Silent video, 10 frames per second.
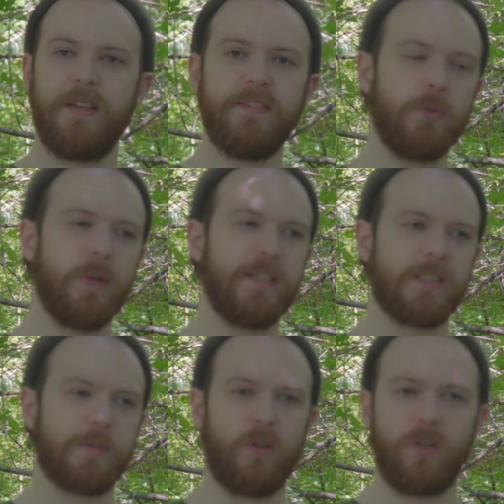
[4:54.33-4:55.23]
gives you a
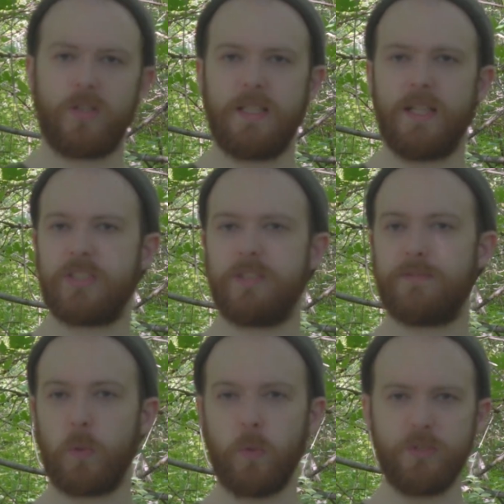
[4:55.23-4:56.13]
small collection
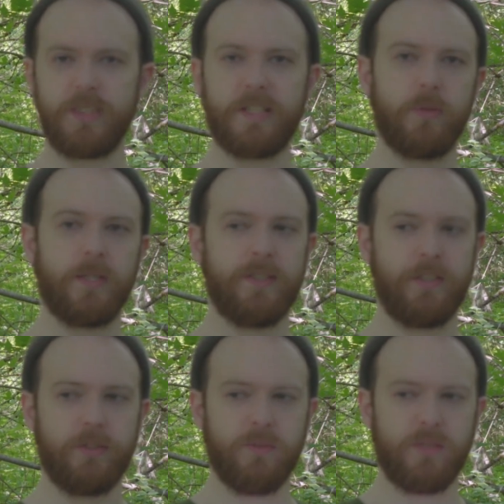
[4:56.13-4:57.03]
of tools that you can
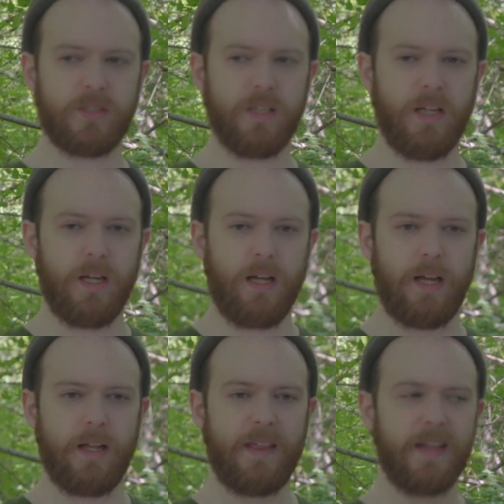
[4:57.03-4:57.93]
use
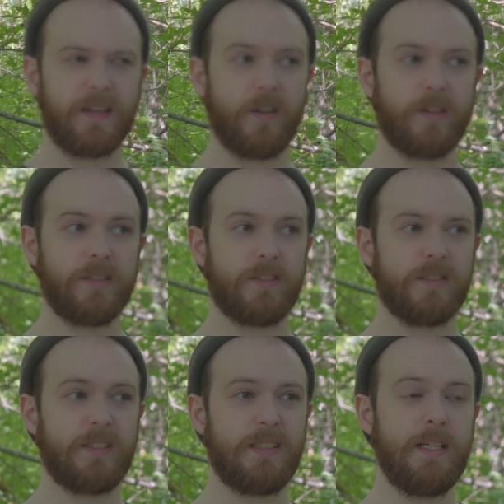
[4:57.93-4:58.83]
that
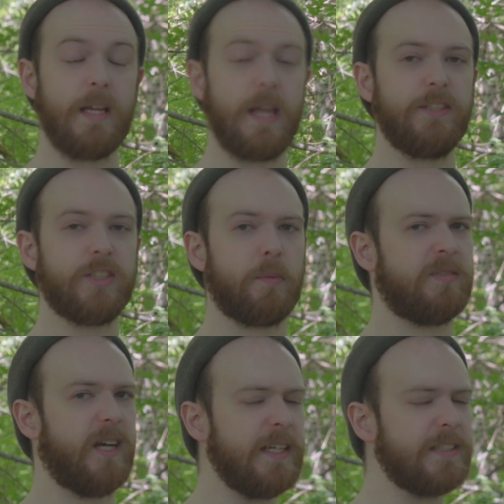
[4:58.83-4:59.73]
see a
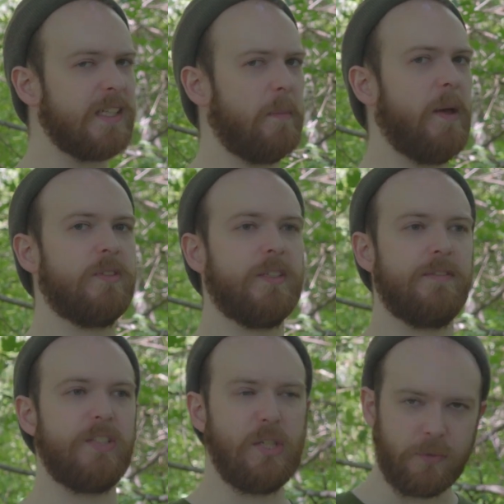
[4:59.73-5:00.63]
surprising amount
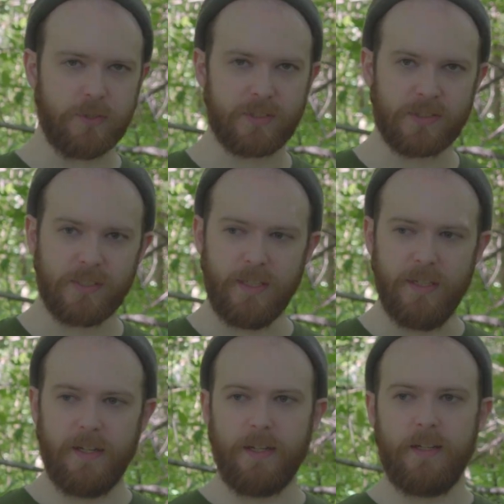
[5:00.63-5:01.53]
of use
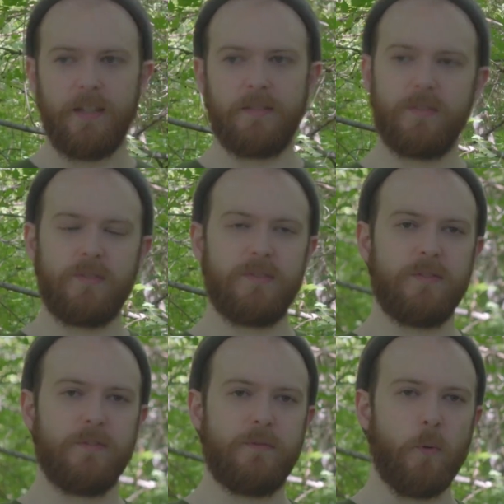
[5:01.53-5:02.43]

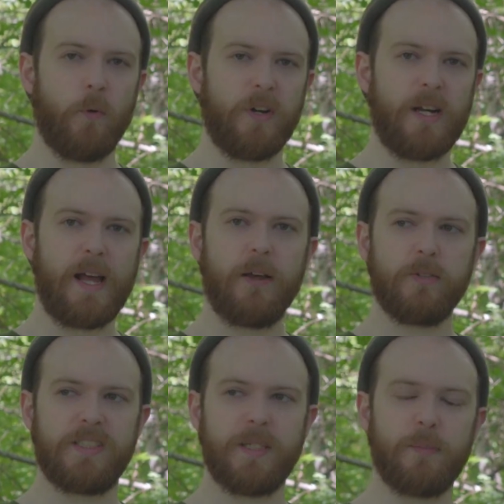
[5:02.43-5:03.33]
for how
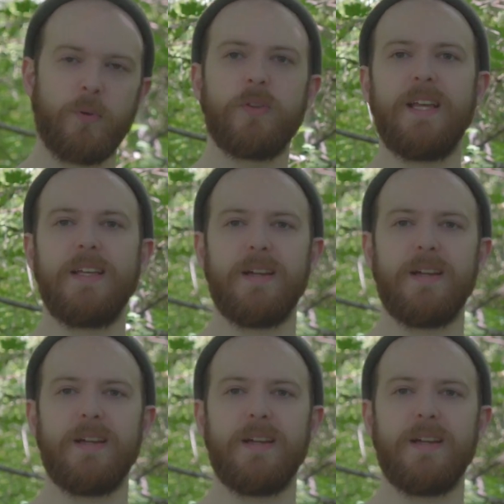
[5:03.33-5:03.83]
simple they